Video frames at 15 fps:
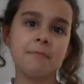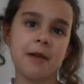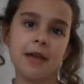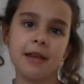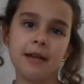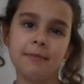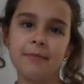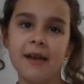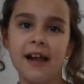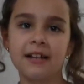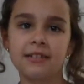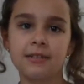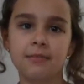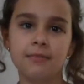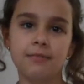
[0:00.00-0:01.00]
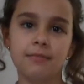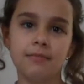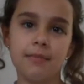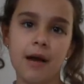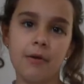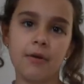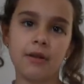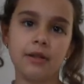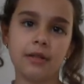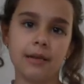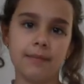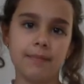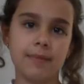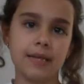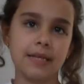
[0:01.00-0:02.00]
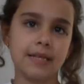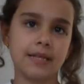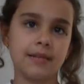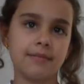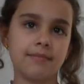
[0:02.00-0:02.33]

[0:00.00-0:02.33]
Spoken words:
I'm heading back to Mount Olympus.